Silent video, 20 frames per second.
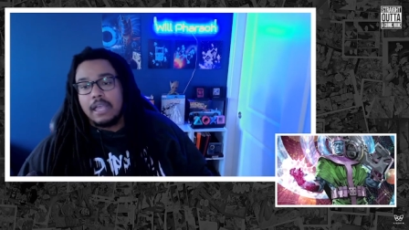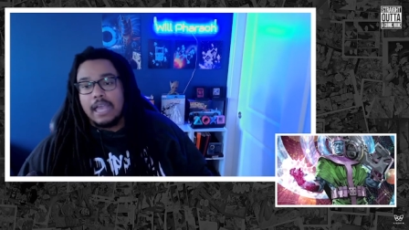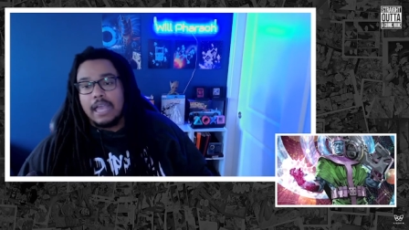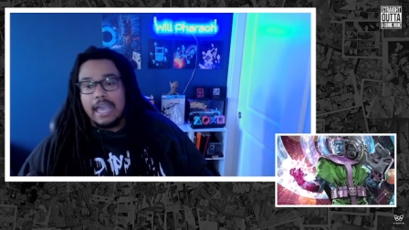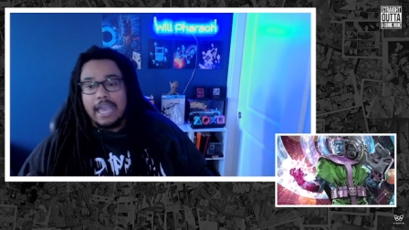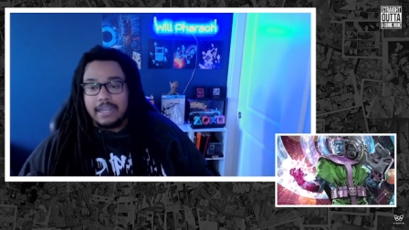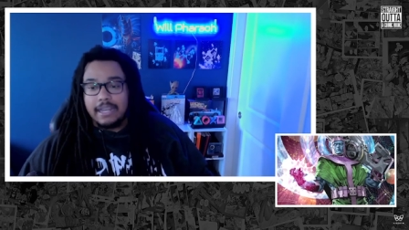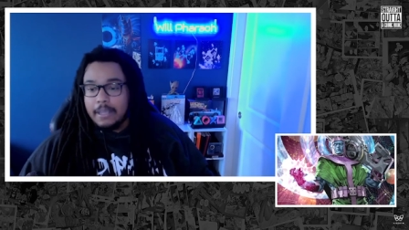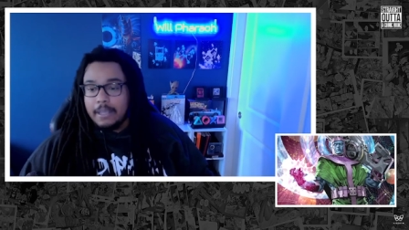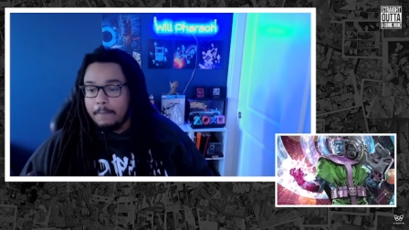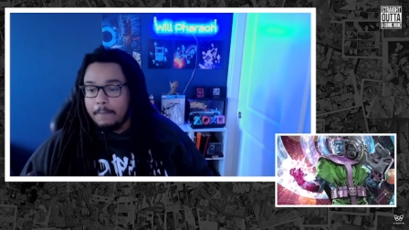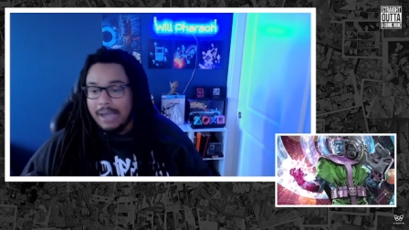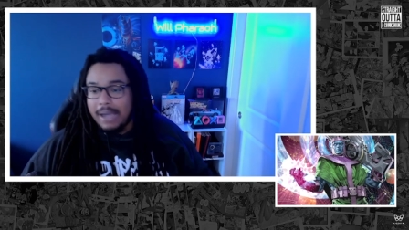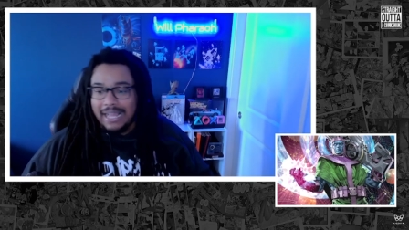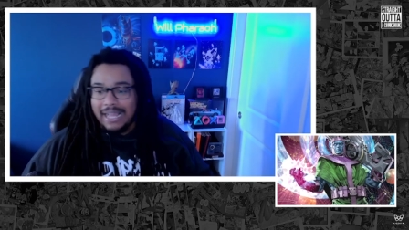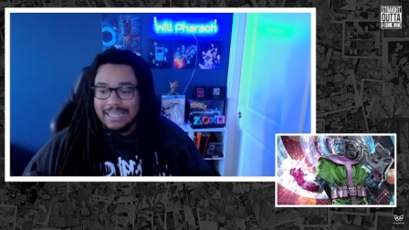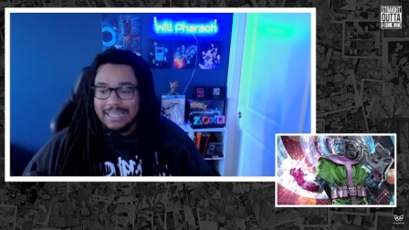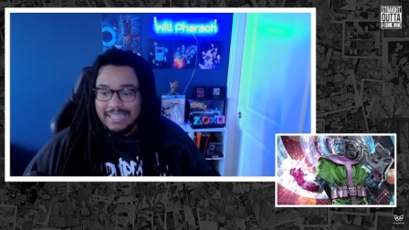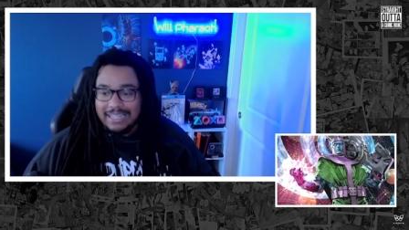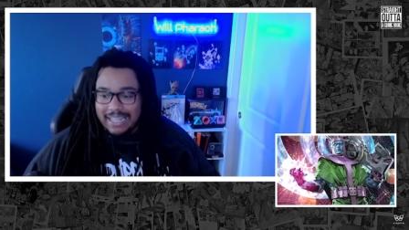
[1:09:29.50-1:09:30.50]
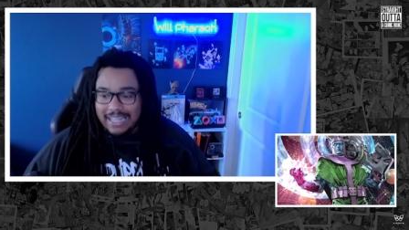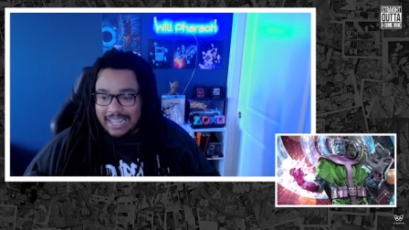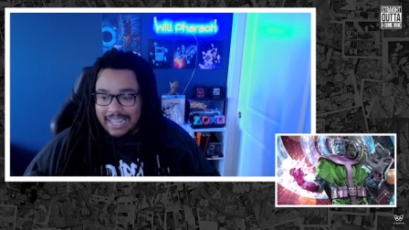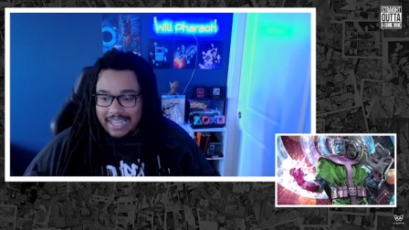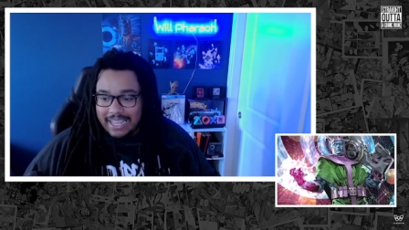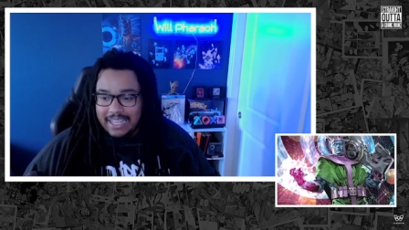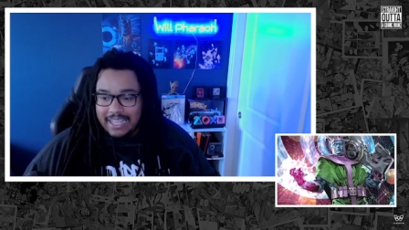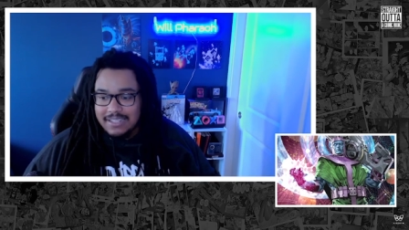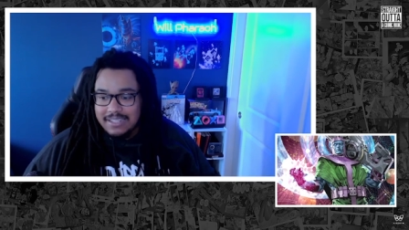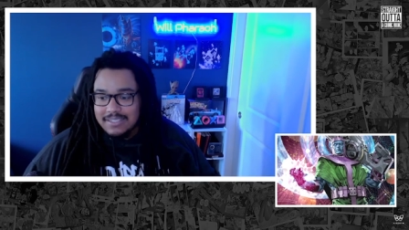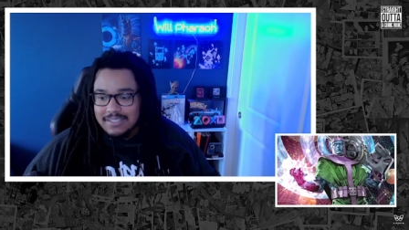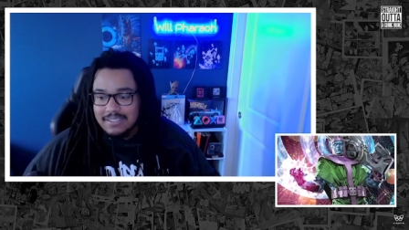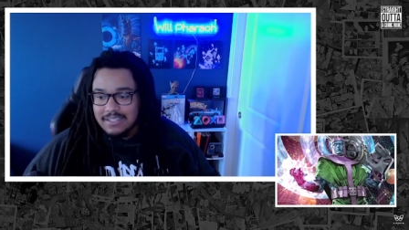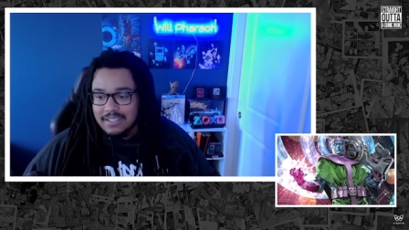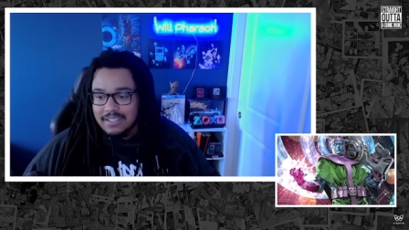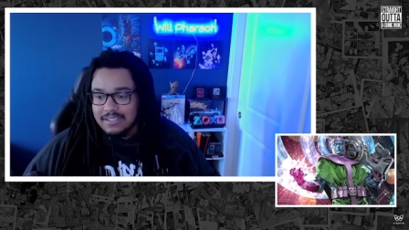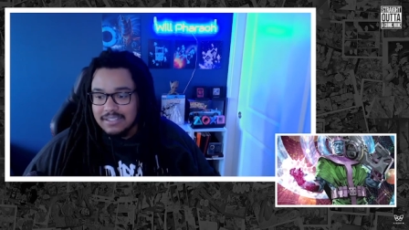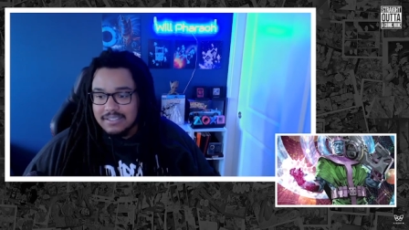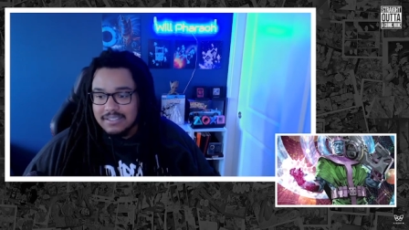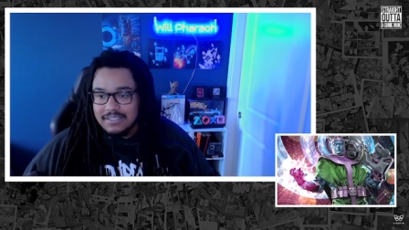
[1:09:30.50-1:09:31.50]
And then my last
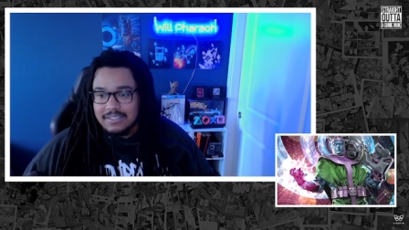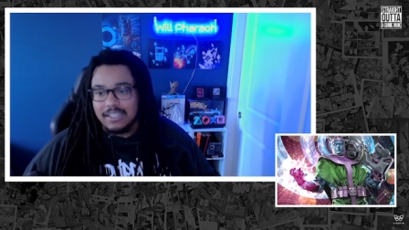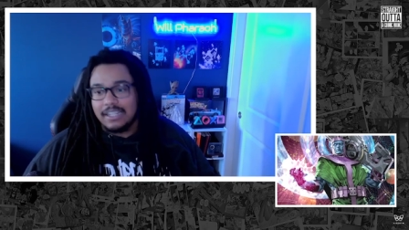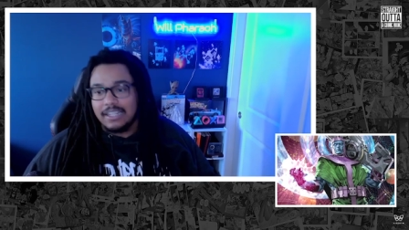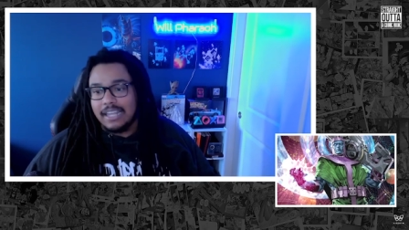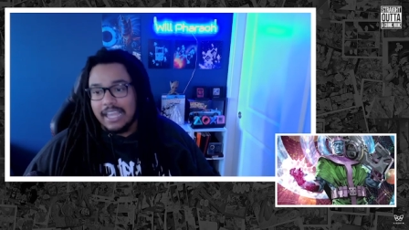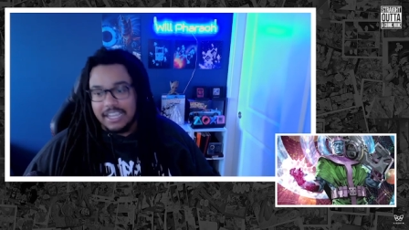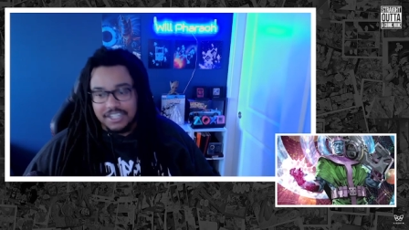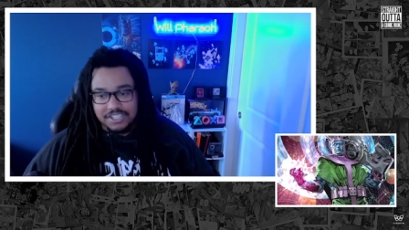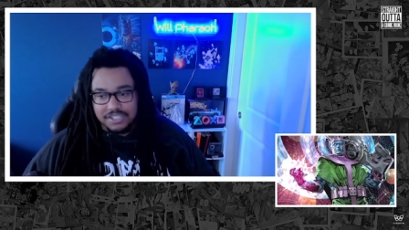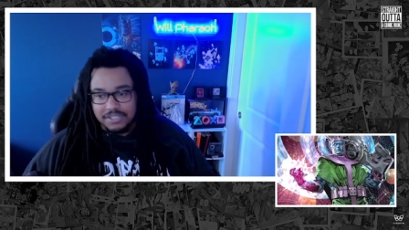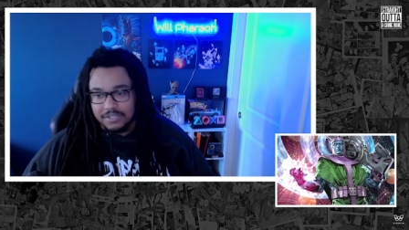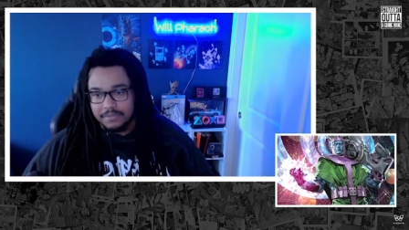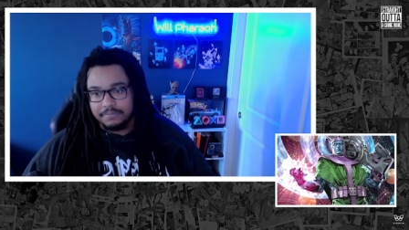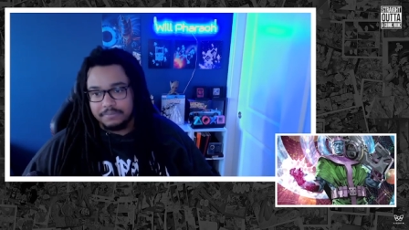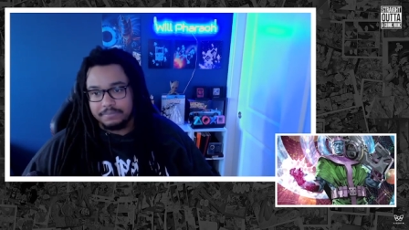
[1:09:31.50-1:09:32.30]
selection.